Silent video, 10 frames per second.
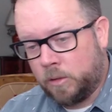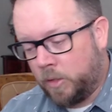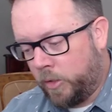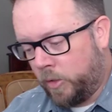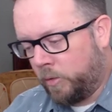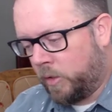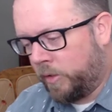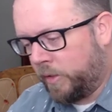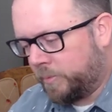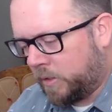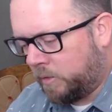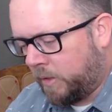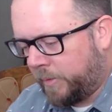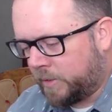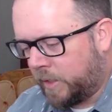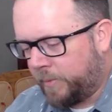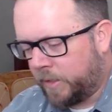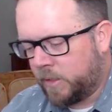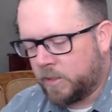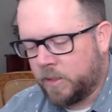logo on them. So I'm excited
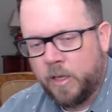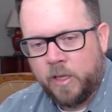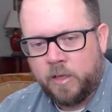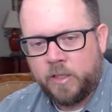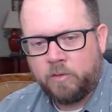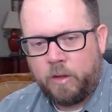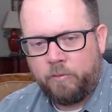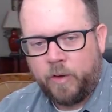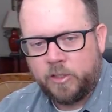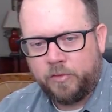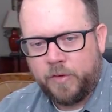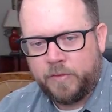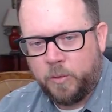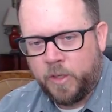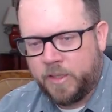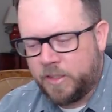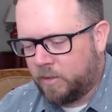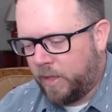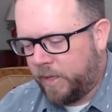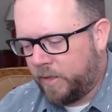about these. These are Retro 51. These
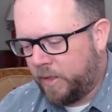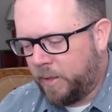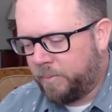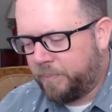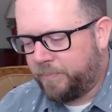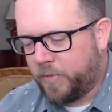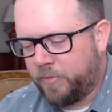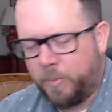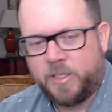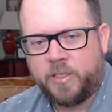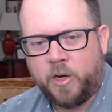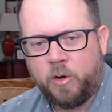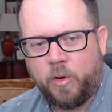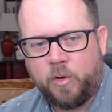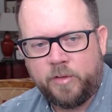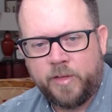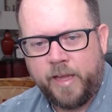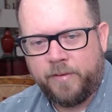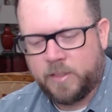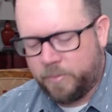are like um, from a sticker roll. They
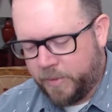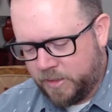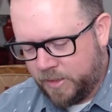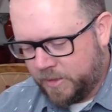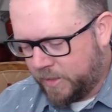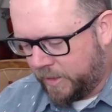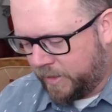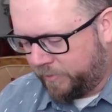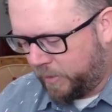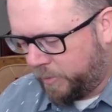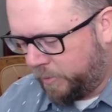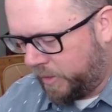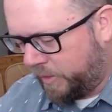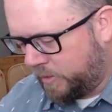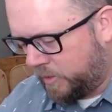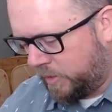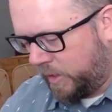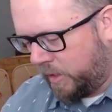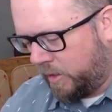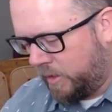gave us a bunch of these. I definitely put one of those on
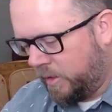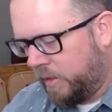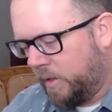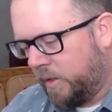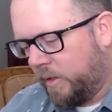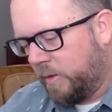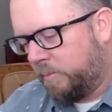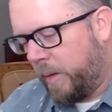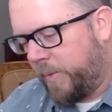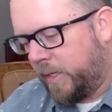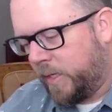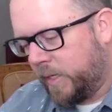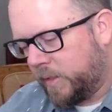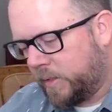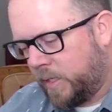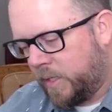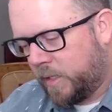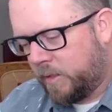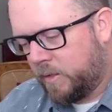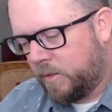there. My pen needs
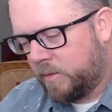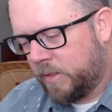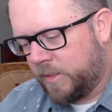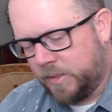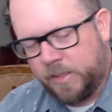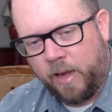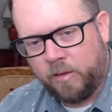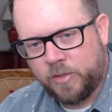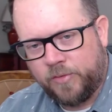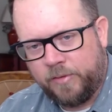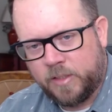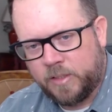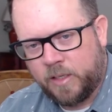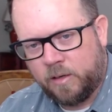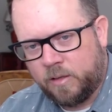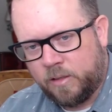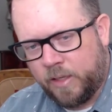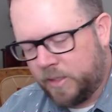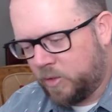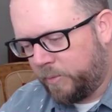ink. This is Tyler's favorite sticker.
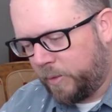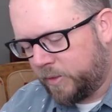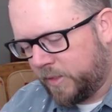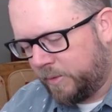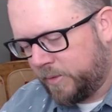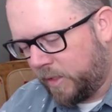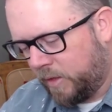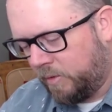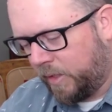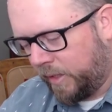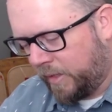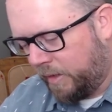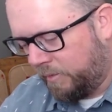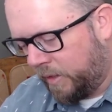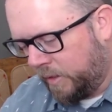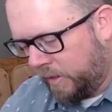Like he told me one time, he's like, oh, I like that one.